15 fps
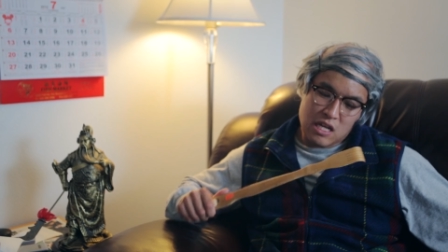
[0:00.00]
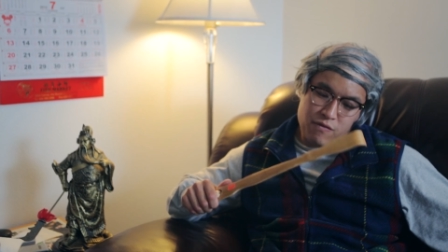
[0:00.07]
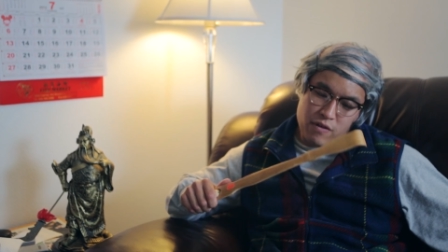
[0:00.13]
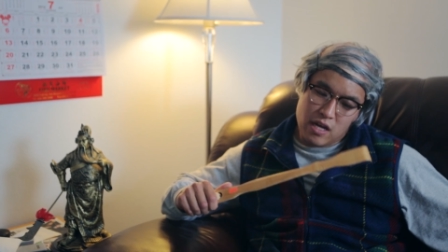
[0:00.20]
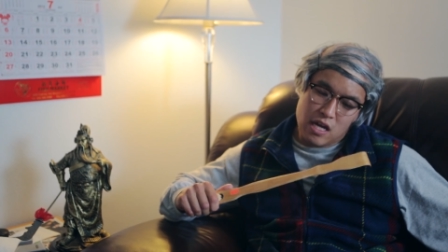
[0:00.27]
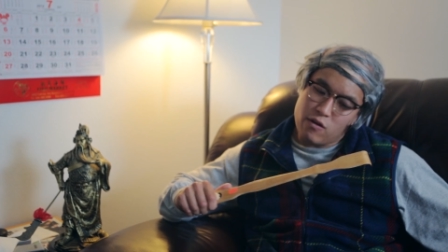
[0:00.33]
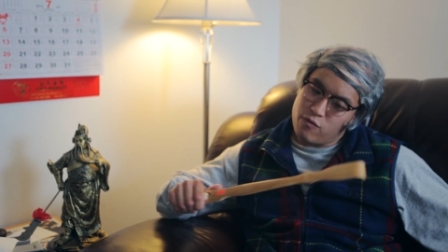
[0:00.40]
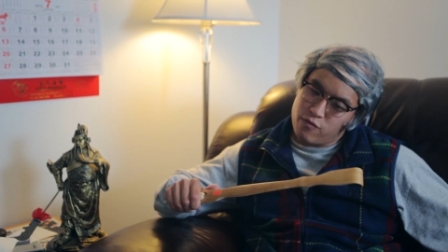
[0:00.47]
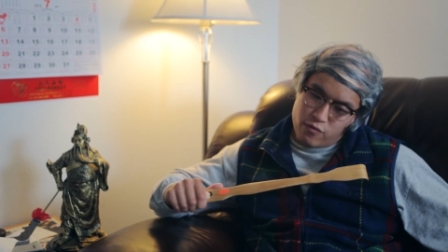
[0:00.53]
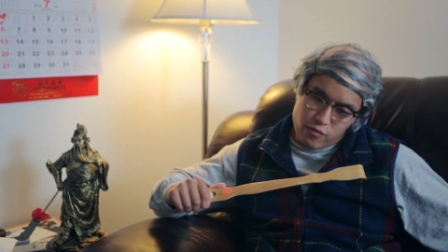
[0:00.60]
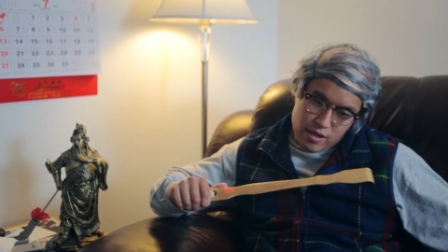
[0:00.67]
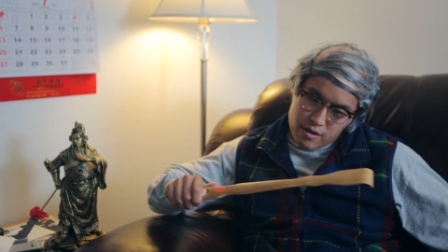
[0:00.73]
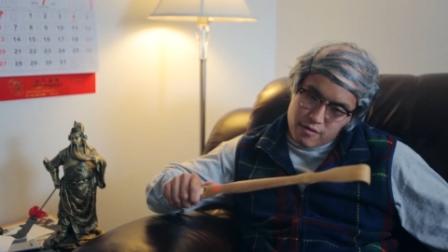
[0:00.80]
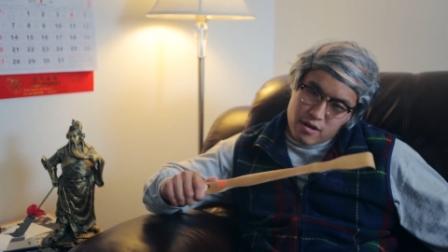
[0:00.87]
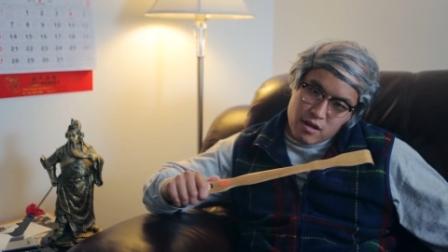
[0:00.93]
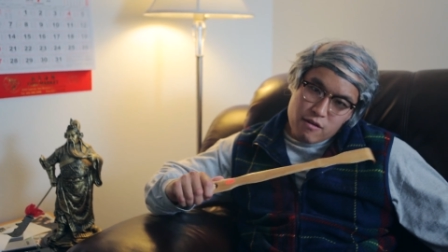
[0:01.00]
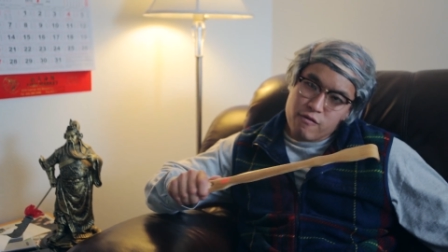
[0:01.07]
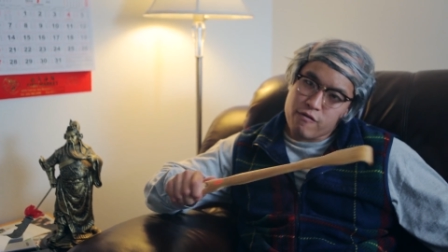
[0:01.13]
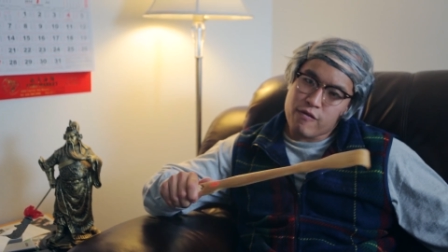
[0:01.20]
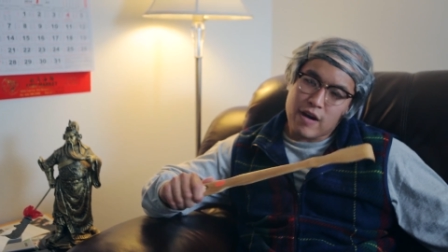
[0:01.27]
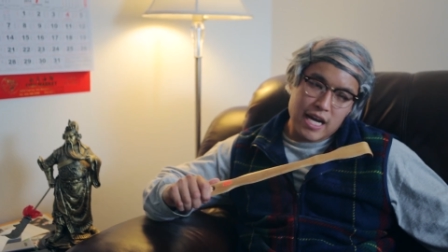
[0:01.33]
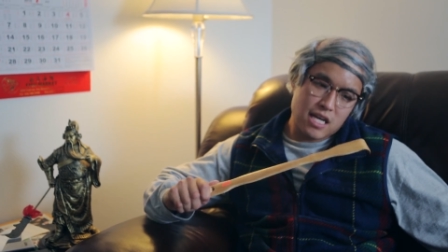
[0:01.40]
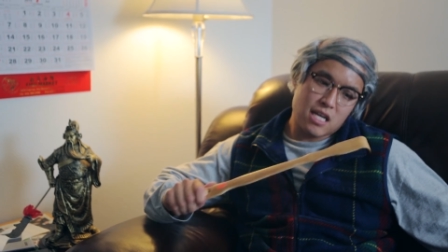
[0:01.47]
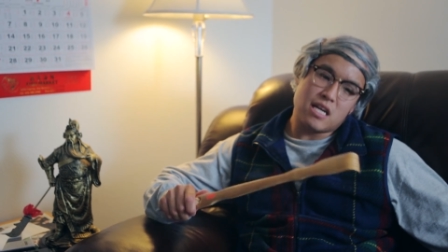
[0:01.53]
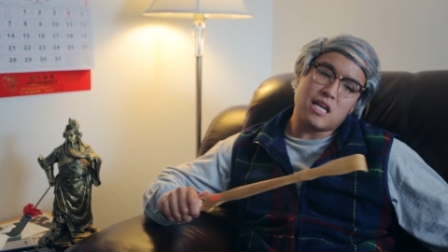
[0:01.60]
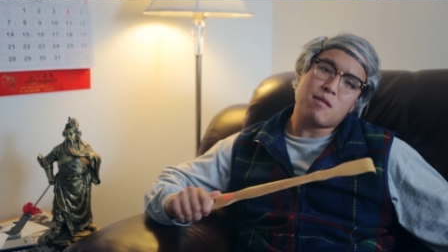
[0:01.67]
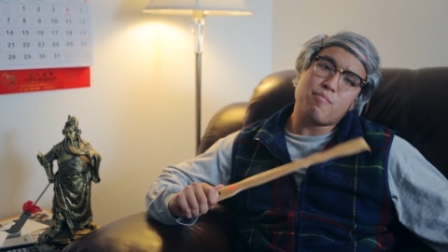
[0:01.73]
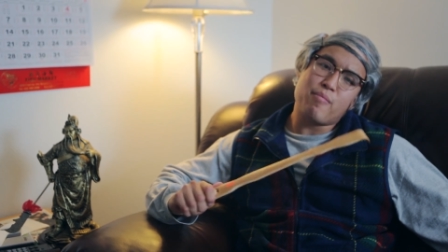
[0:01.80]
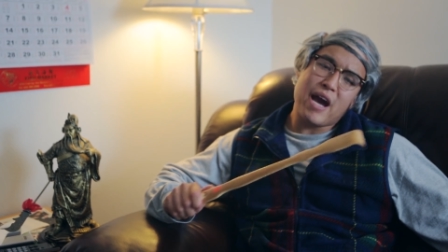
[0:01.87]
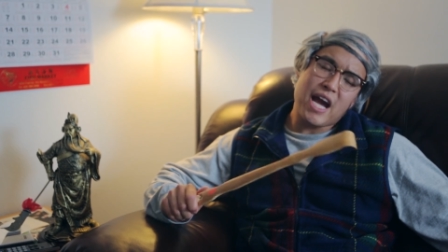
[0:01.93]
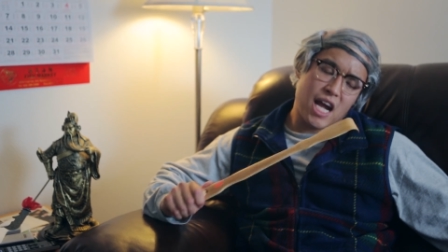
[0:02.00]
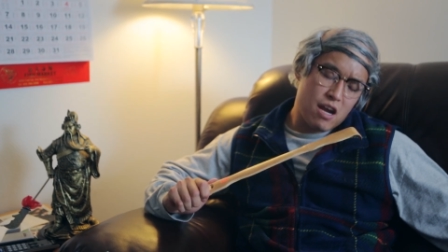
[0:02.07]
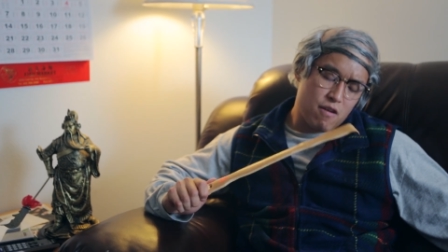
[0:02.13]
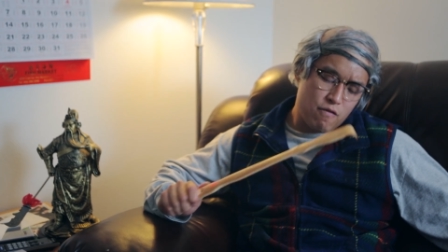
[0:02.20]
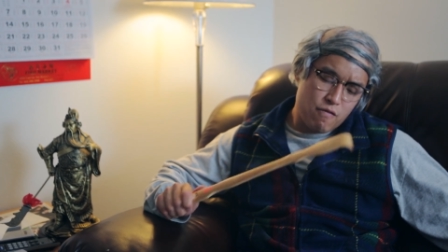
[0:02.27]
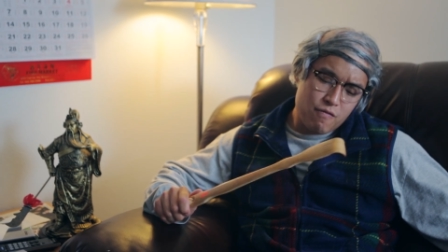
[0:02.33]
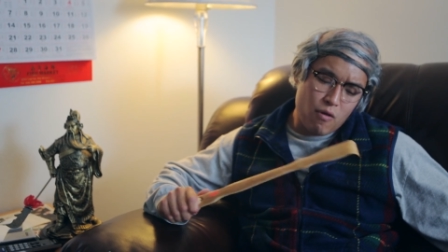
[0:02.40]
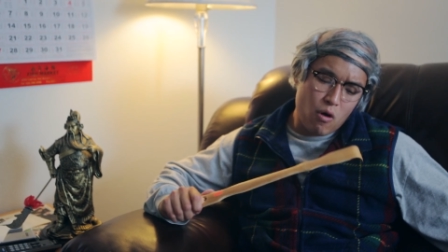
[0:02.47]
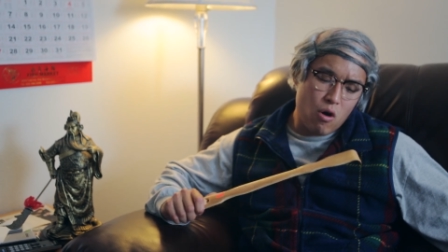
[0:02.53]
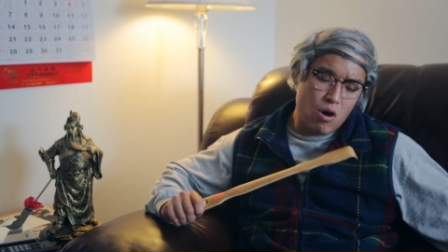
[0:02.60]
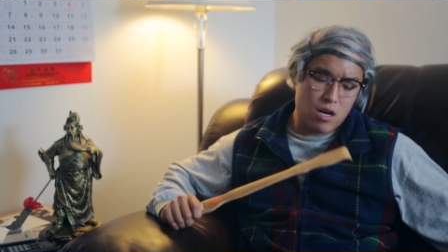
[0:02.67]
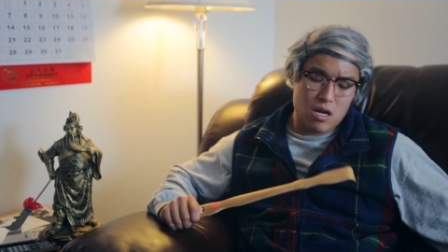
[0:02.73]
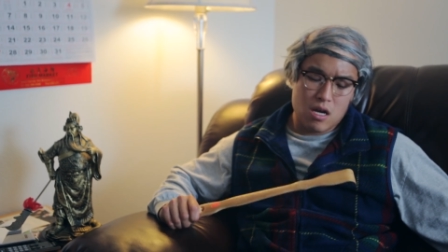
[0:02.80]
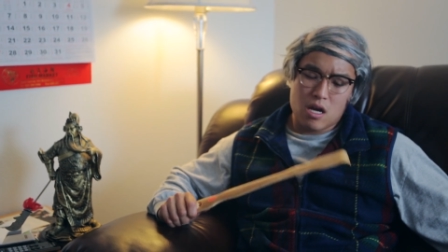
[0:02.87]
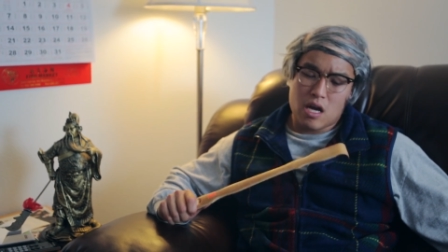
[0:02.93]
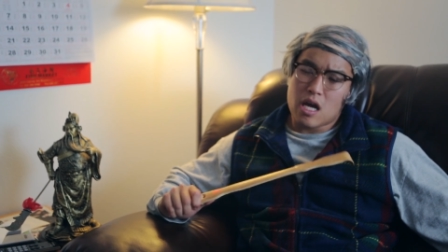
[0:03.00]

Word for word: Even if we fighting back and forth